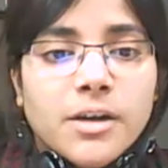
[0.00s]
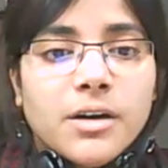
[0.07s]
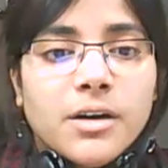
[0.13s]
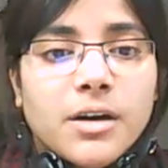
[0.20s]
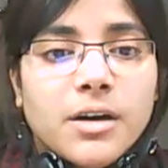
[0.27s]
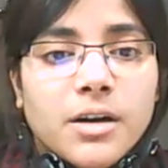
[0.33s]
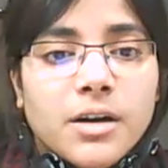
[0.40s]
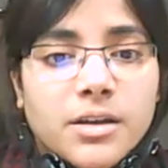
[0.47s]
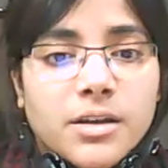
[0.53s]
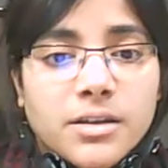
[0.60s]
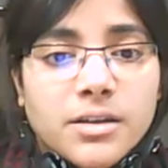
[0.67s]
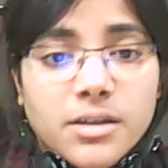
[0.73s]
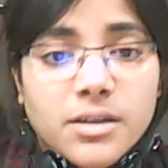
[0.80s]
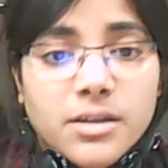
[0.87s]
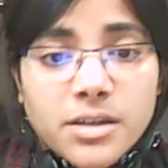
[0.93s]
uh,
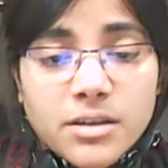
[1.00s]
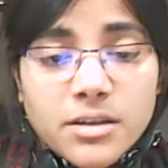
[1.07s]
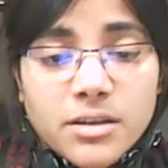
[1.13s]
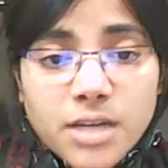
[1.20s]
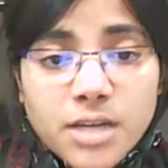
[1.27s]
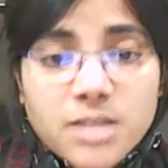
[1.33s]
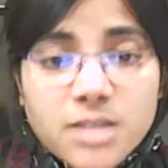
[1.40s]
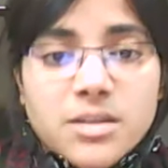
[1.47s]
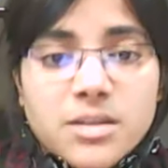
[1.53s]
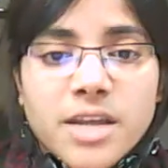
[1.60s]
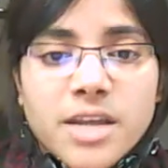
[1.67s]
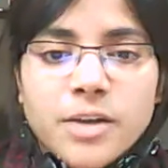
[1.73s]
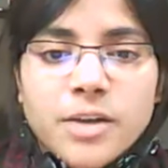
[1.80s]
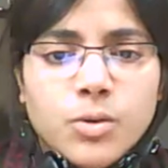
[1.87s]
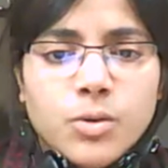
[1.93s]
these
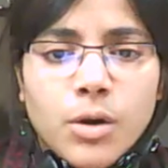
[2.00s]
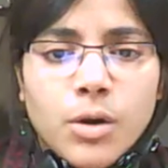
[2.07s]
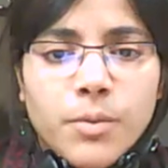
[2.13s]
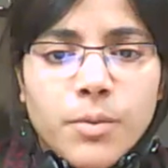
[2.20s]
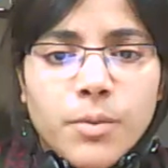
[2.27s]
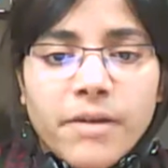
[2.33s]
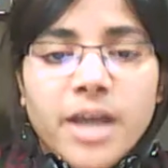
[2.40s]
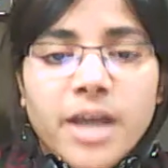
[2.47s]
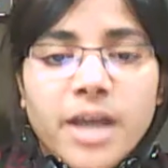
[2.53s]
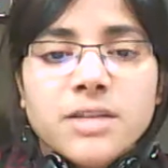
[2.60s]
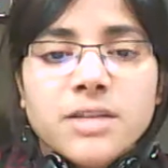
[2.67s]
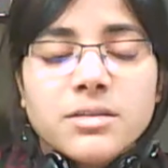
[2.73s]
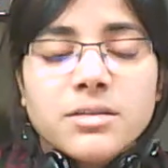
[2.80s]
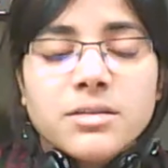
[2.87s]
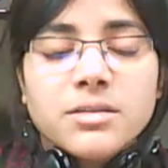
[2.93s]
designs do not provide
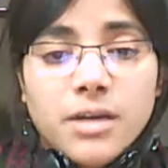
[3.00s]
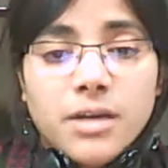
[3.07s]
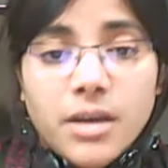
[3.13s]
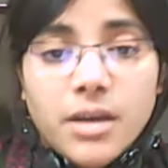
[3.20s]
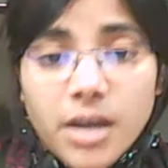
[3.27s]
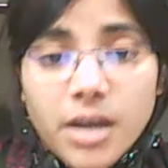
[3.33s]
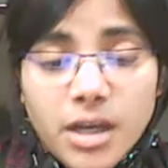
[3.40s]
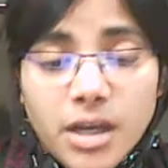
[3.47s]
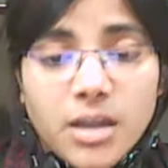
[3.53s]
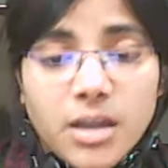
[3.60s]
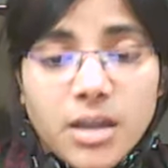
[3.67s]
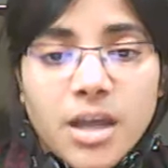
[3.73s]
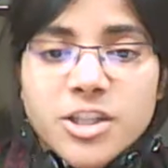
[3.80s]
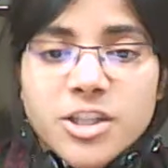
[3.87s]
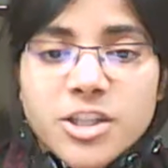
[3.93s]
uh, any
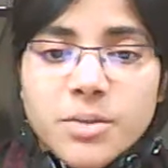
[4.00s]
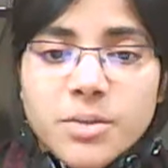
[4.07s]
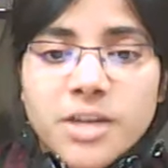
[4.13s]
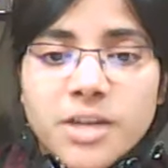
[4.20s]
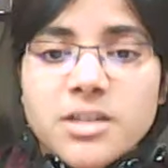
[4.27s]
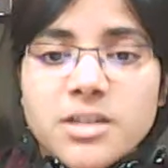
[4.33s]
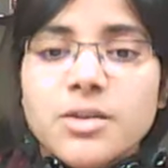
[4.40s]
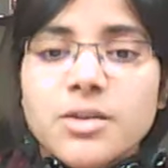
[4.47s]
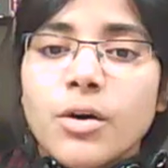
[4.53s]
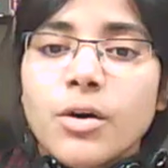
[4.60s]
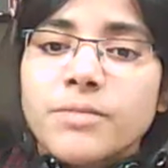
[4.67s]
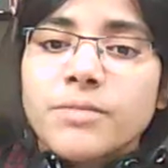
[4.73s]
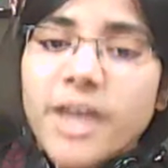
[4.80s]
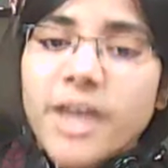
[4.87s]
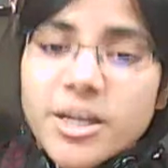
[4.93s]
estimated of
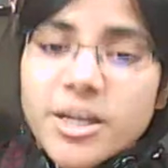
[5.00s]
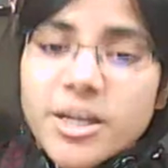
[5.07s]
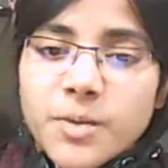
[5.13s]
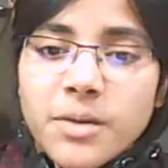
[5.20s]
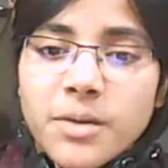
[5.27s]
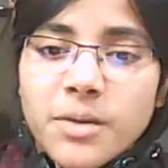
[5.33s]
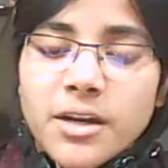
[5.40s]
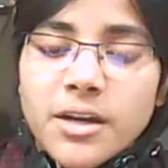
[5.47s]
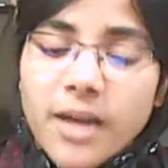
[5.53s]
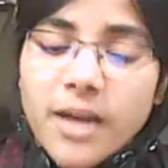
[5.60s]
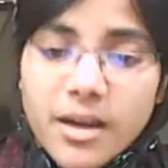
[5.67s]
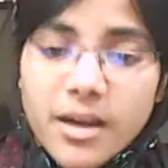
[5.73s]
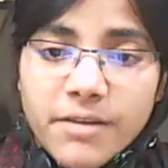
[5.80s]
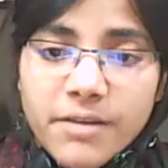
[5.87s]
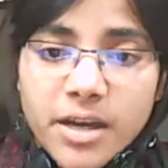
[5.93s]
the experimental
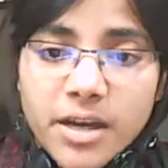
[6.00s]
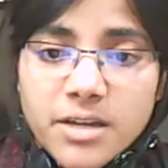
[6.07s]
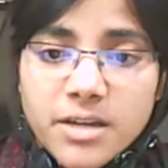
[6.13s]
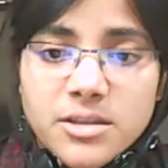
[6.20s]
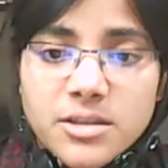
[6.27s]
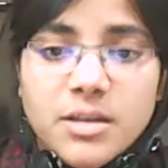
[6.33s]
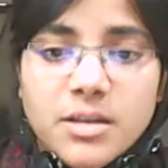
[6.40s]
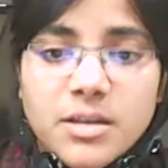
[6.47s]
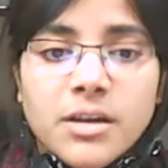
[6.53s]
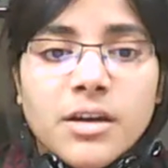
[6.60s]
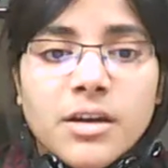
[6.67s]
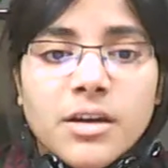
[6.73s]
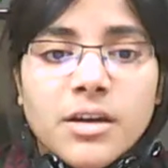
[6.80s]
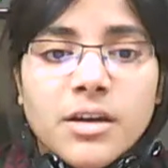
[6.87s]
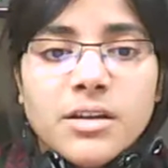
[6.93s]
error variance.
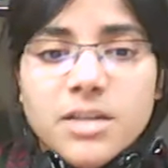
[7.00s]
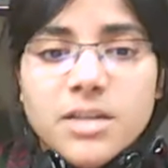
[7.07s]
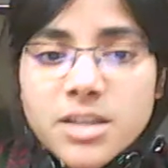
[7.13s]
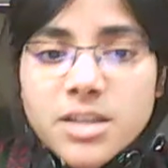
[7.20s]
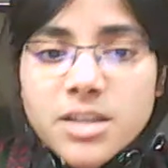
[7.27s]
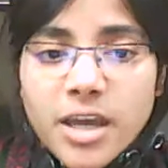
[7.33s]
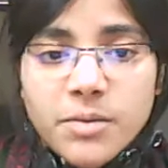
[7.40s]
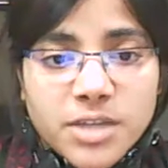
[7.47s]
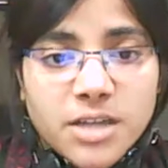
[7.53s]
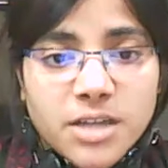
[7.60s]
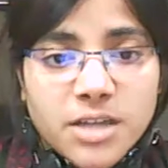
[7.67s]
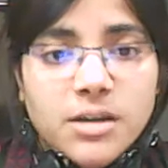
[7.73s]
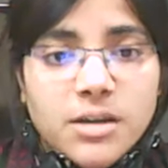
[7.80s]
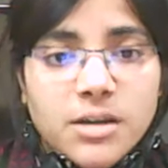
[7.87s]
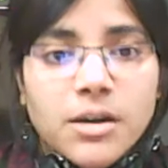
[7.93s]
This can be
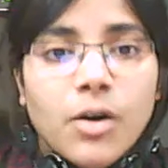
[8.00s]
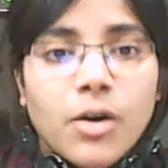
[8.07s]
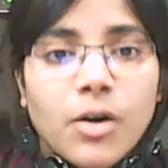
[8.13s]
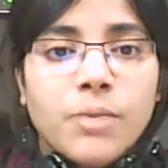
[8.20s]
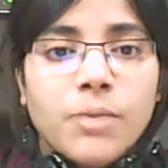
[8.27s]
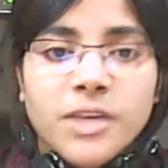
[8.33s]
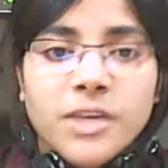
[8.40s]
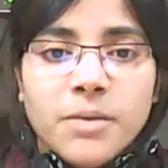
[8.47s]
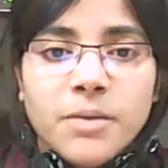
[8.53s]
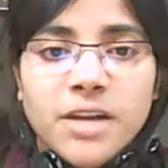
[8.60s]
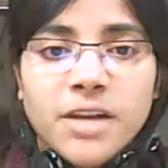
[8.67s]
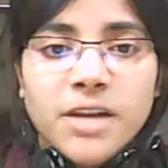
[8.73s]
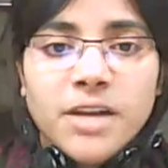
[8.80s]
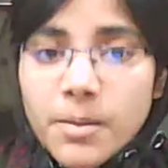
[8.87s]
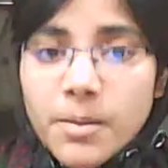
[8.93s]
obtained by the
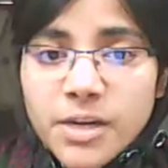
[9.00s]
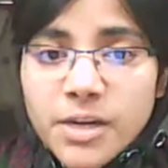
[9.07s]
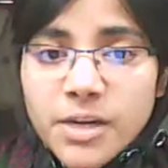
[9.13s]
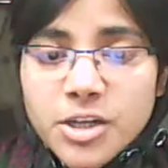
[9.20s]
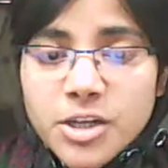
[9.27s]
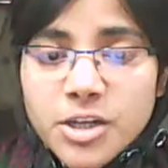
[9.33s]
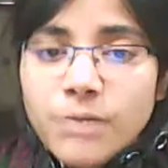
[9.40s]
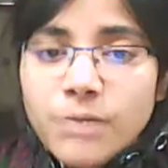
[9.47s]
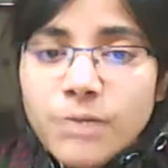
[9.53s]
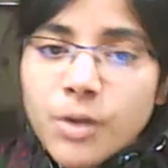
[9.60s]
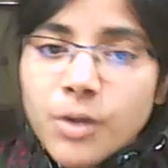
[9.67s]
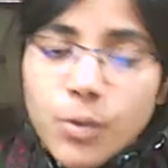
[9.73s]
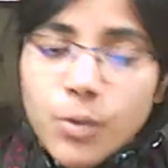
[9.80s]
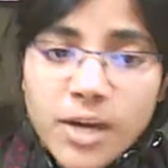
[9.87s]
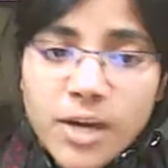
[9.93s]
replication of the
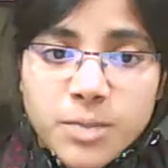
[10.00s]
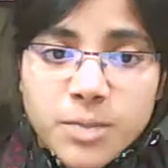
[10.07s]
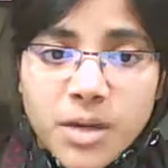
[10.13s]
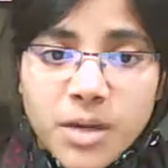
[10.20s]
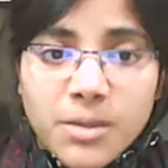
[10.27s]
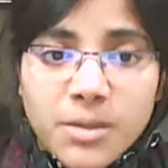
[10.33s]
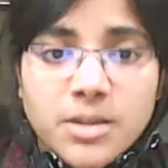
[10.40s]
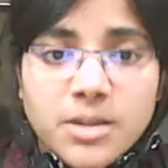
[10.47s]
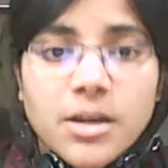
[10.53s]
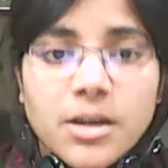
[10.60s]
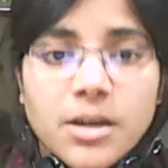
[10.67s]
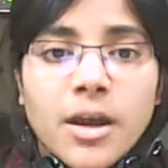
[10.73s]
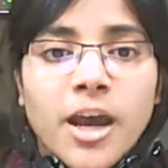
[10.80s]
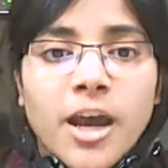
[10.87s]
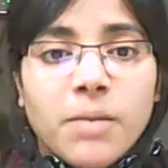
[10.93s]
whole experiment
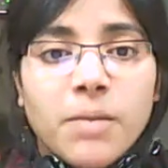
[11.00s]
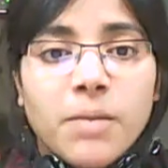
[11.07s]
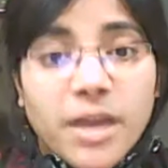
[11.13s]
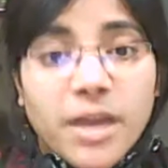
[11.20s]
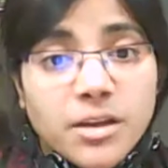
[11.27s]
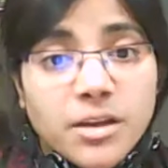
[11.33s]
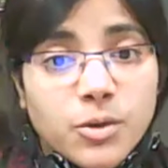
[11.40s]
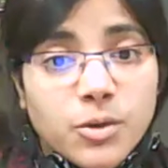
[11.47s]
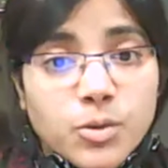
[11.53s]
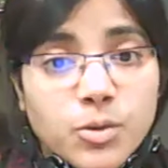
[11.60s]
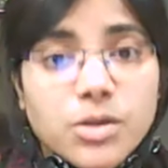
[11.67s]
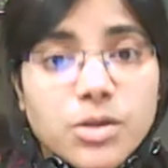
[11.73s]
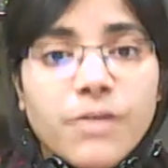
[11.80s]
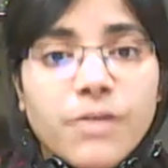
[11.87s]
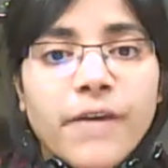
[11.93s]
and by the use
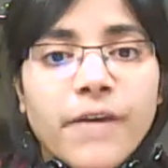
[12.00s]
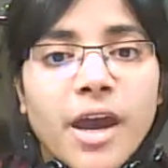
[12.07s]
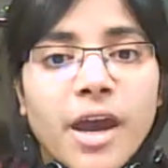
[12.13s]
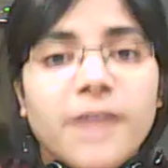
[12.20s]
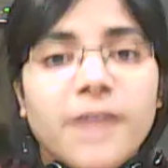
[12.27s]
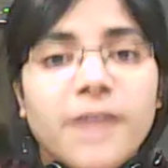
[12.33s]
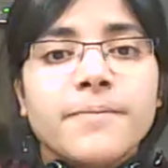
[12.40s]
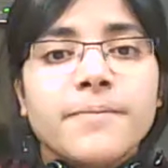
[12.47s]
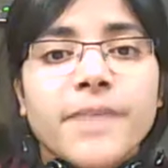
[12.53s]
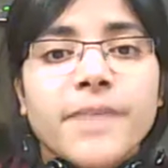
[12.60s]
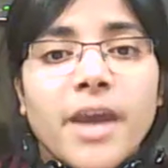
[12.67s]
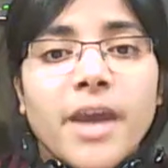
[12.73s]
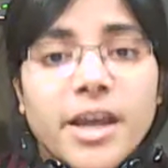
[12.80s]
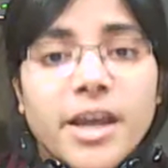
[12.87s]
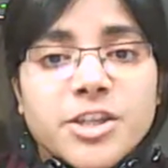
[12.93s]
of an
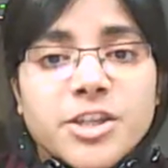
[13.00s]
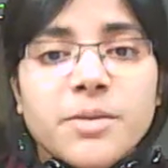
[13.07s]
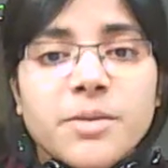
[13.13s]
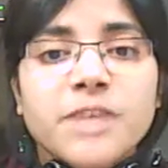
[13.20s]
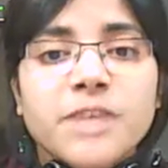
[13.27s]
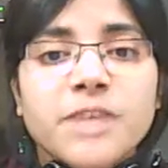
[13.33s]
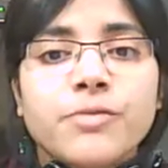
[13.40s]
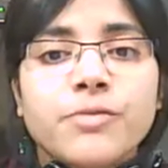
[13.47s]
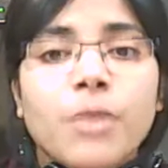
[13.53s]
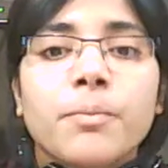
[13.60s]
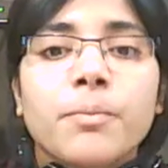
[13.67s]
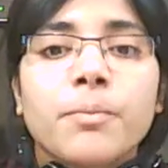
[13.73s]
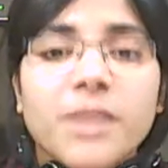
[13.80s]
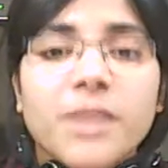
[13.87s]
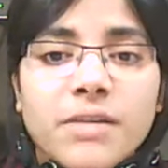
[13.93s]
estimate from
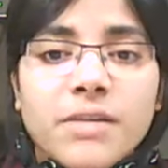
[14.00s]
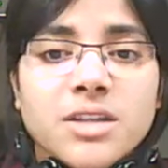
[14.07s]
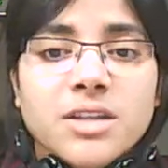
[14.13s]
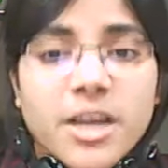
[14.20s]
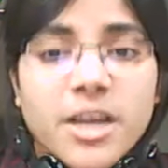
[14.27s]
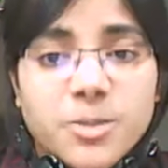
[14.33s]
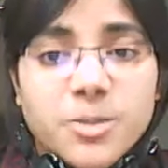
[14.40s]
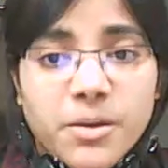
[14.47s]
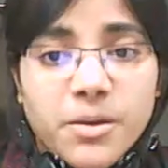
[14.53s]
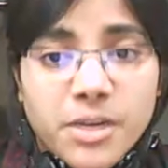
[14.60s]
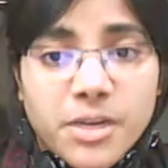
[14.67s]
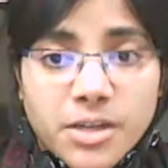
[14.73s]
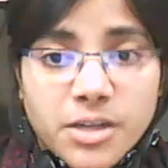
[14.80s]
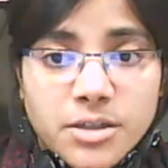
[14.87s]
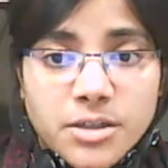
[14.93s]
previous
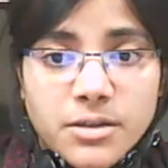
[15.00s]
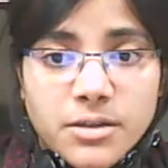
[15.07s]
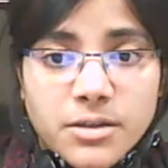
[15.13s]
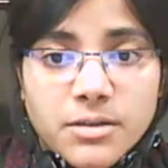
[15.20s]
experimentation.